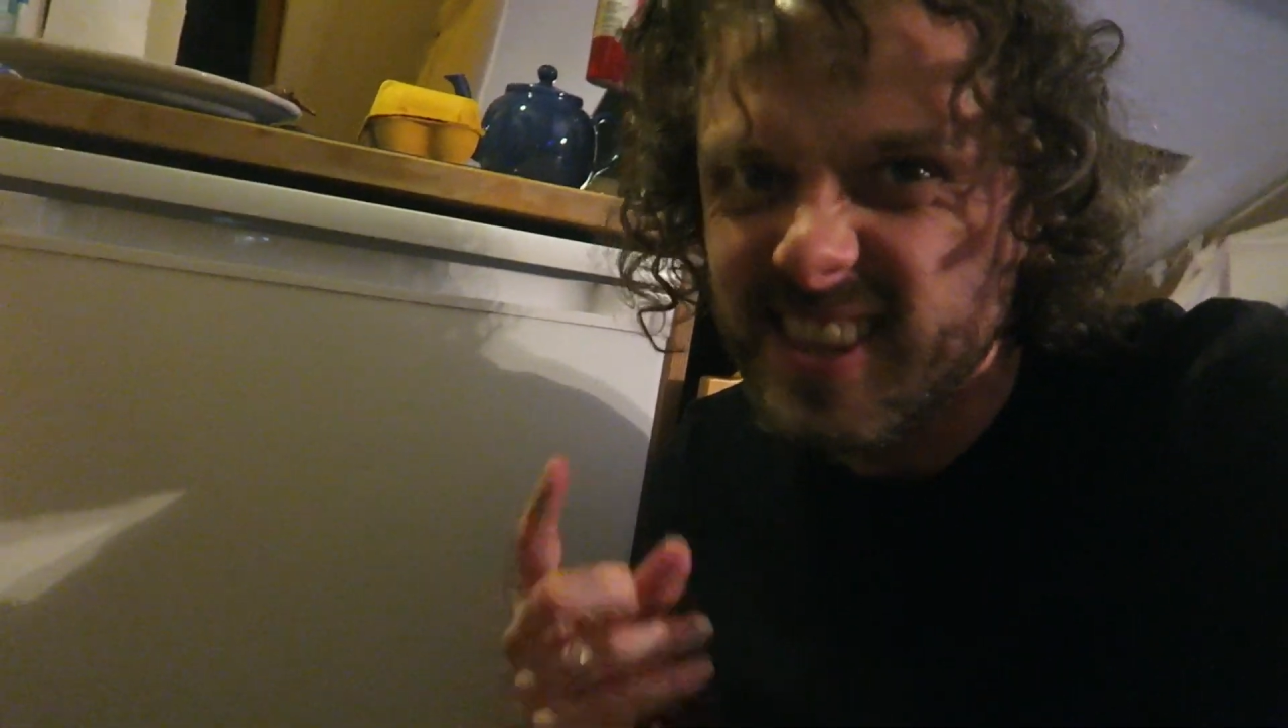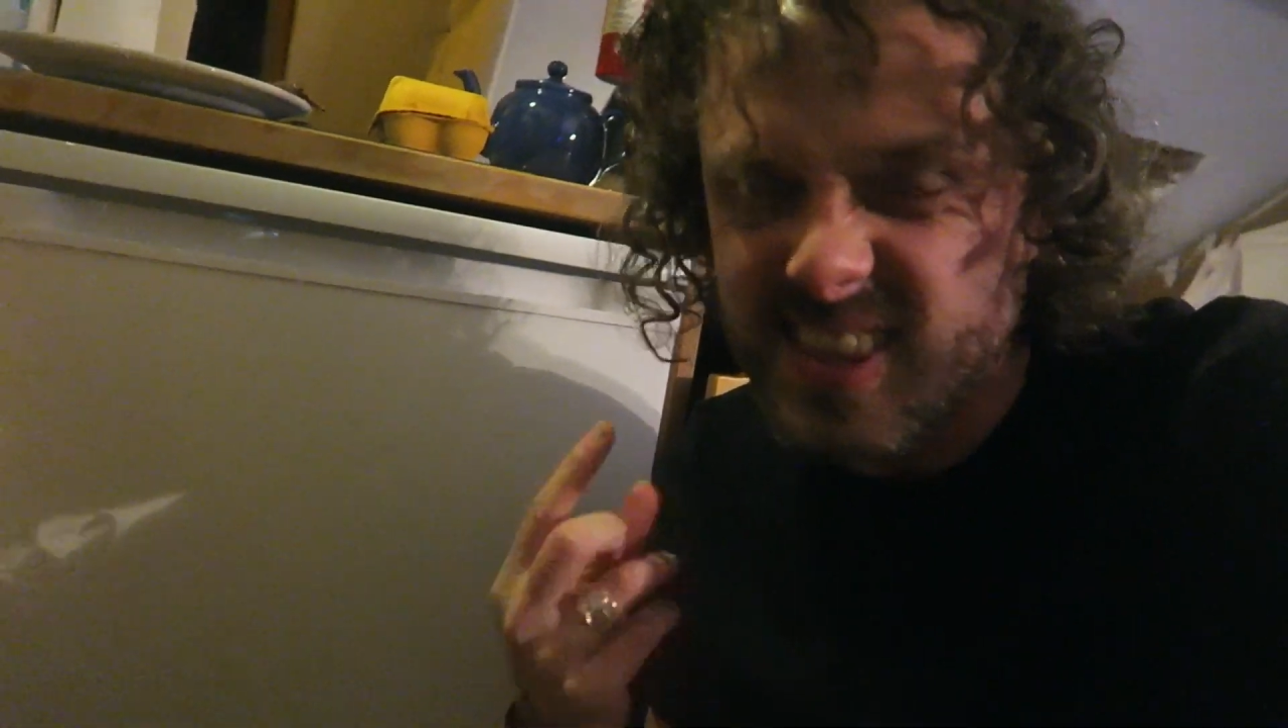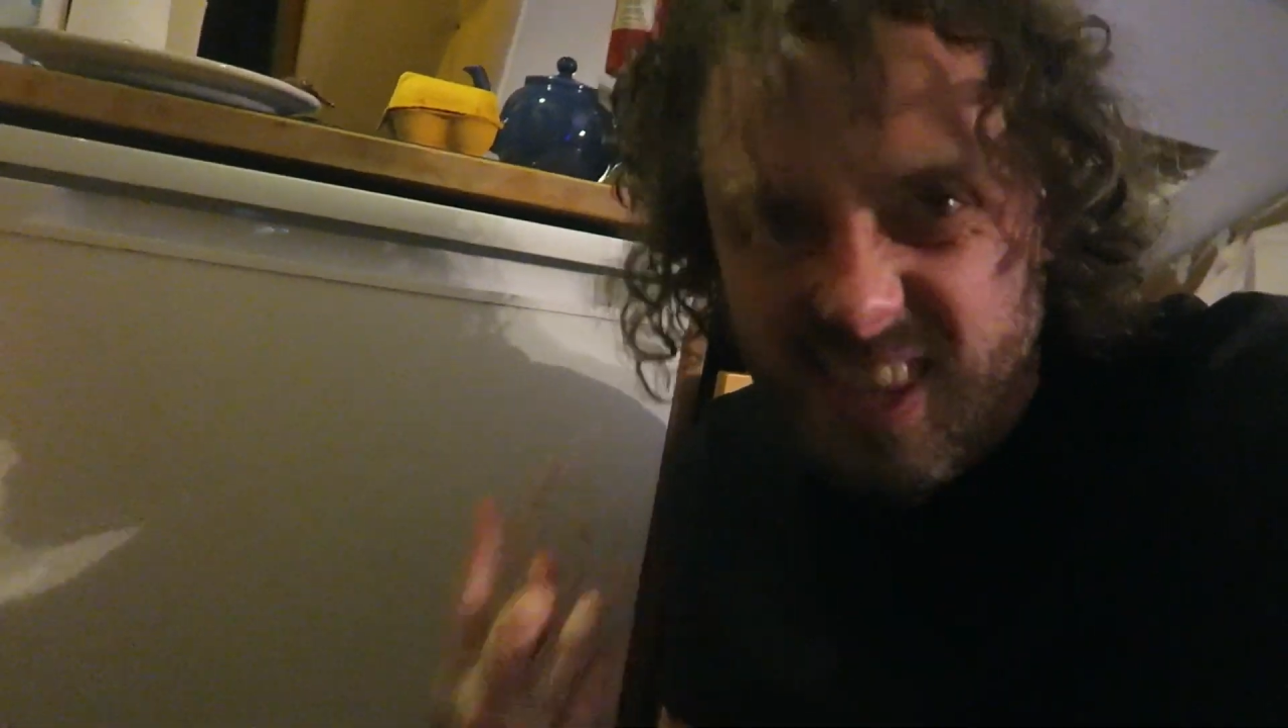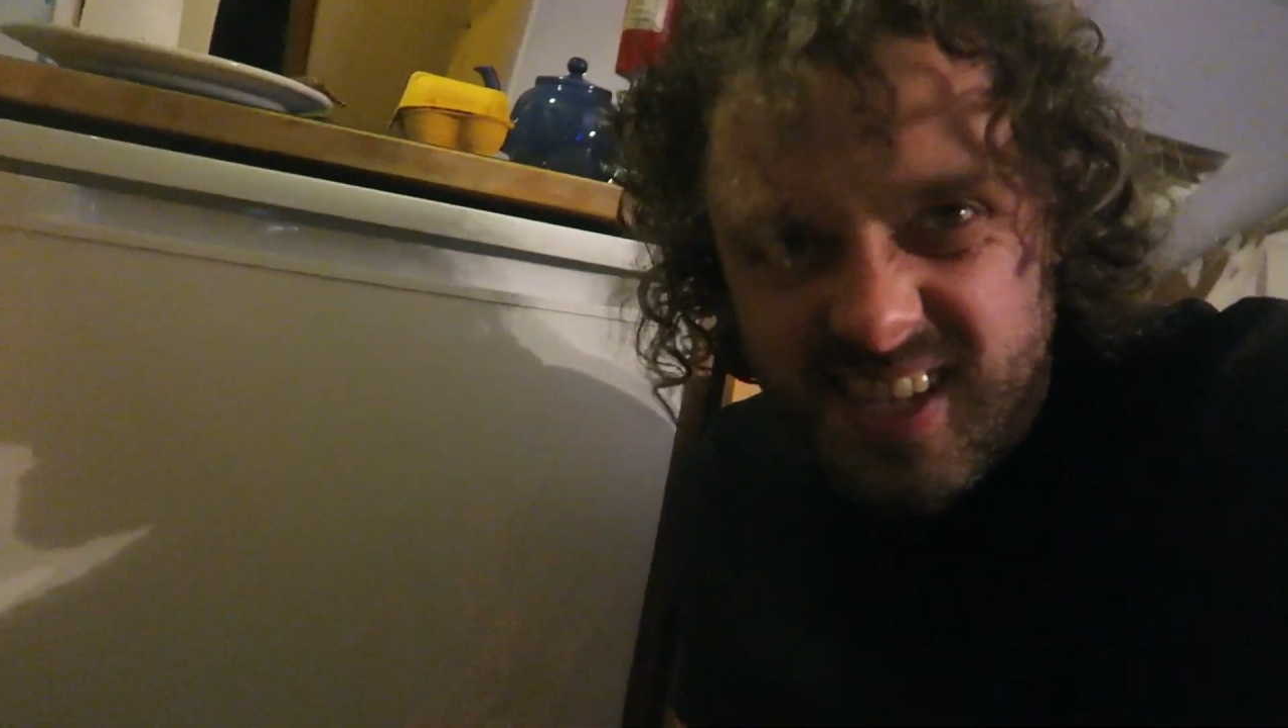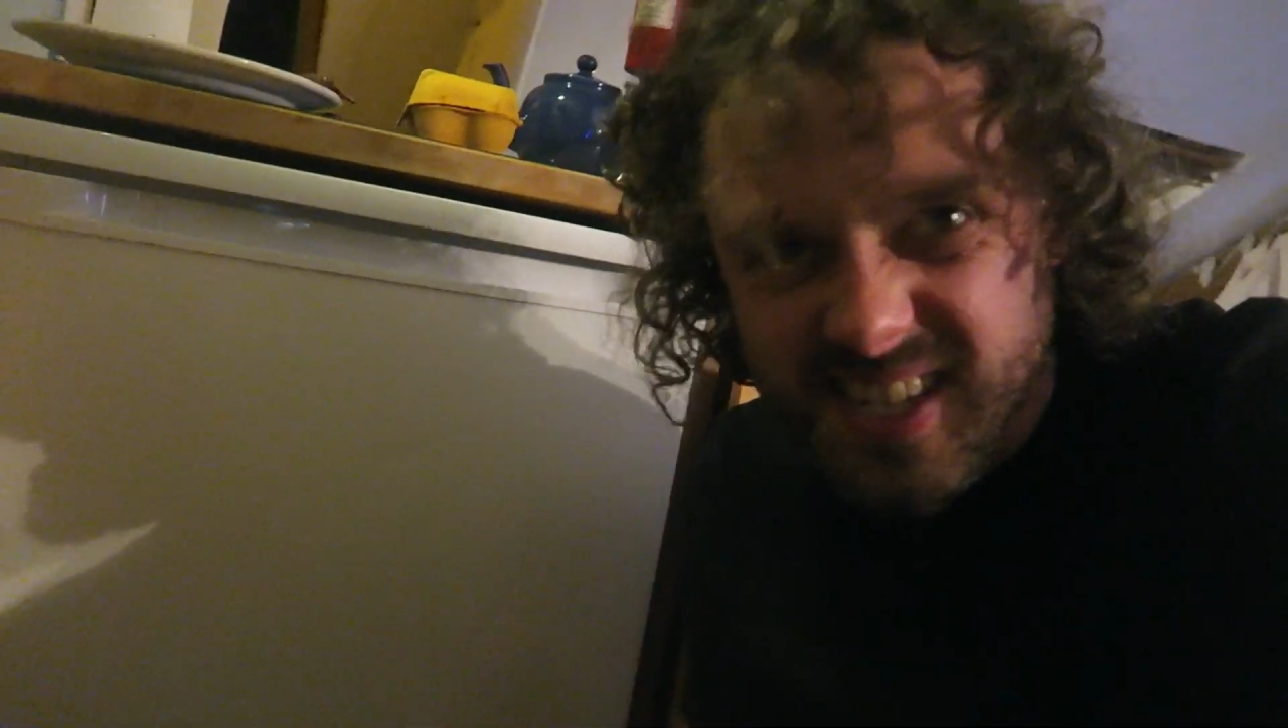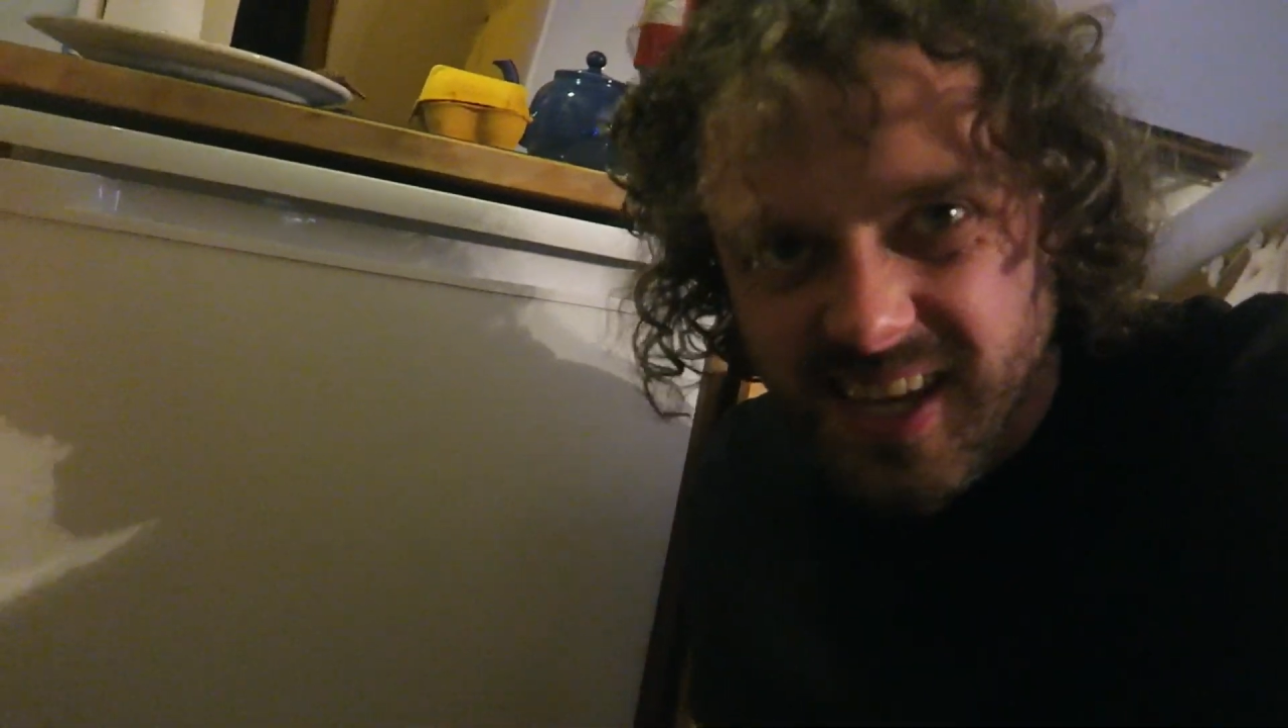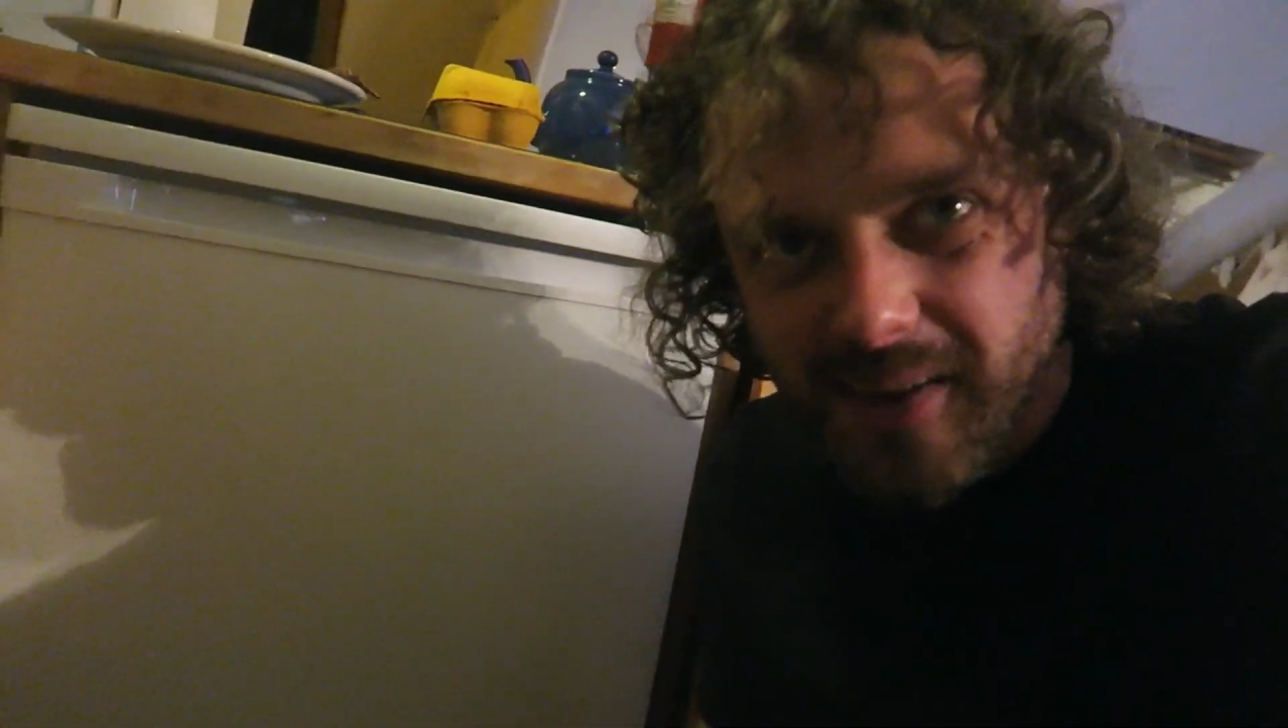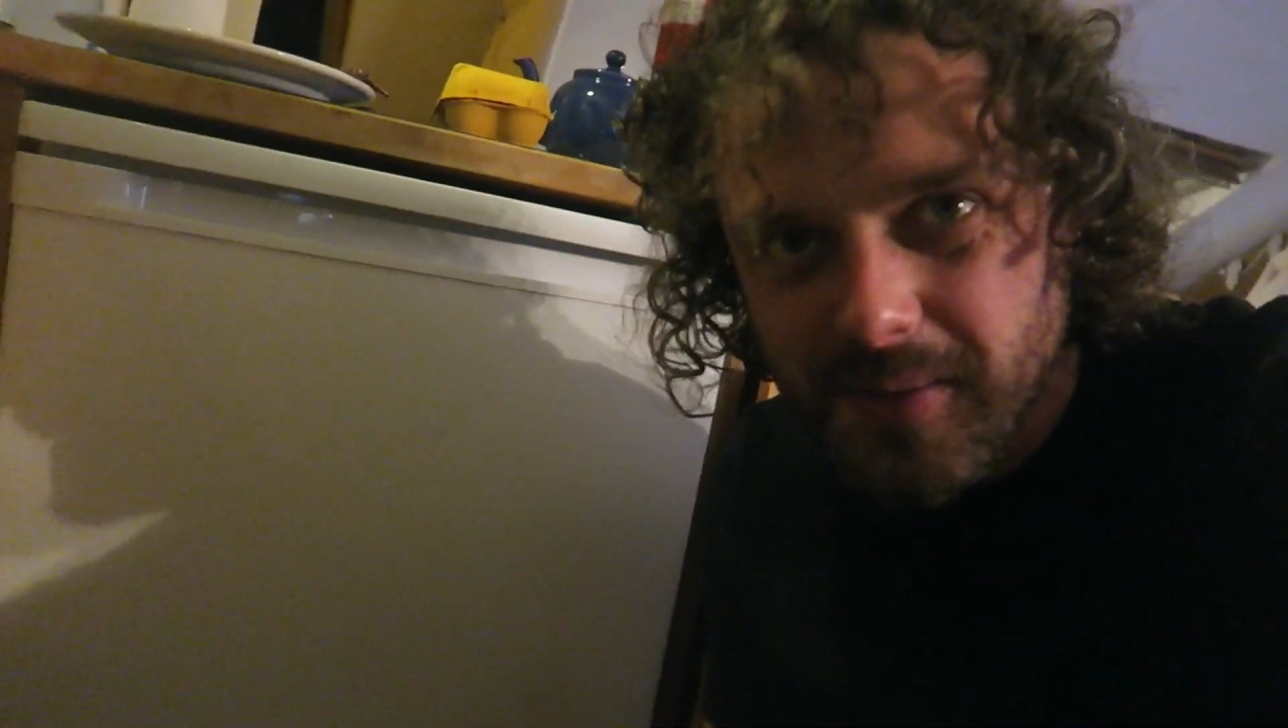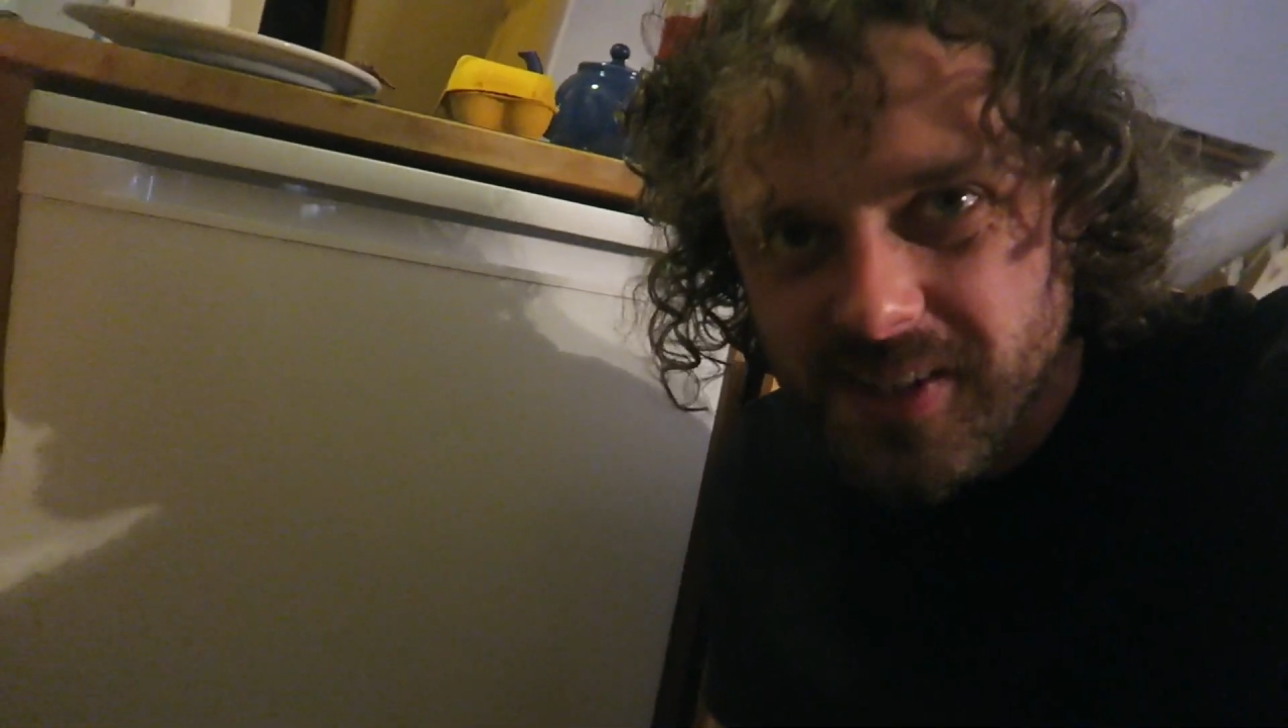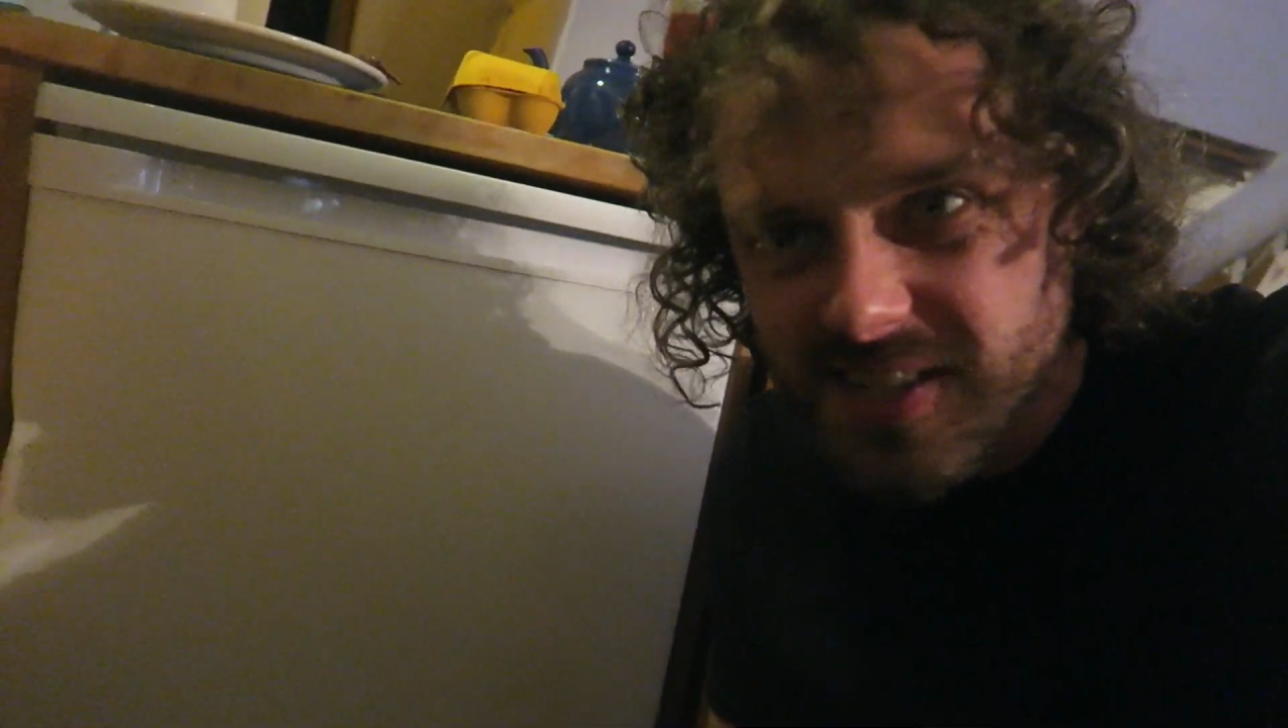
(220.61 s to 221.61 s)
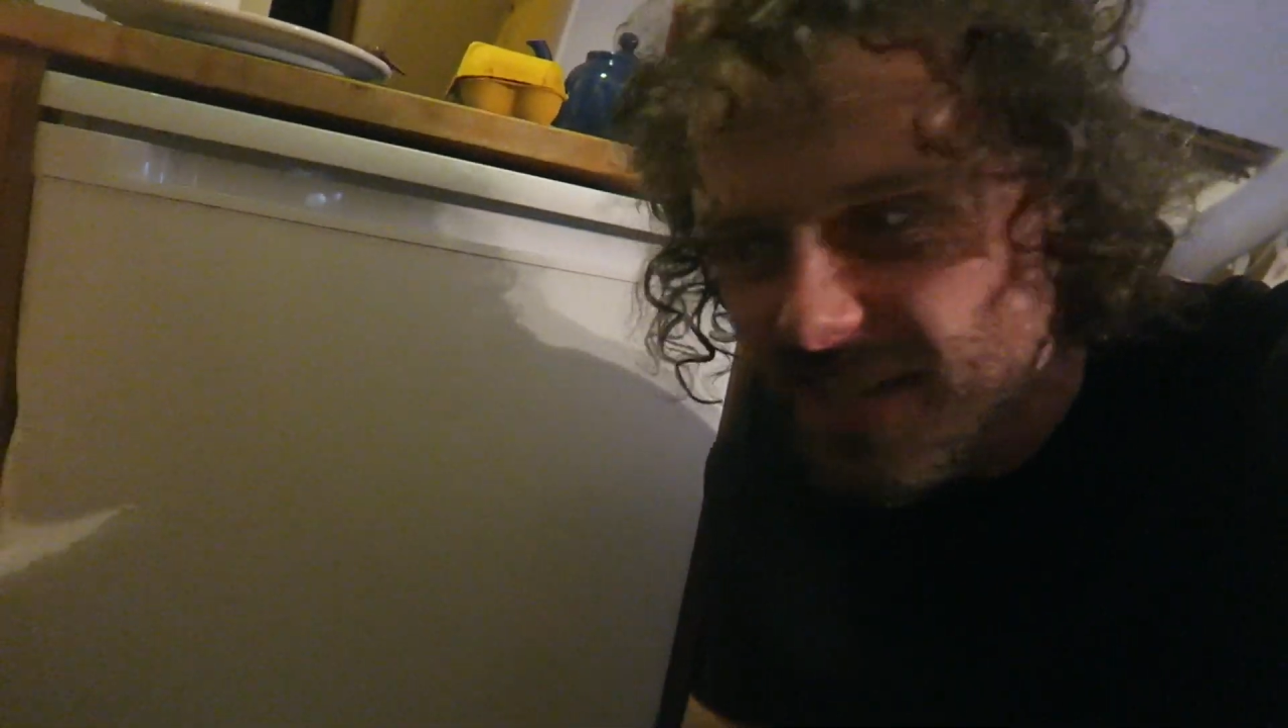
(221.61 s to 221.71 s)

this has happened.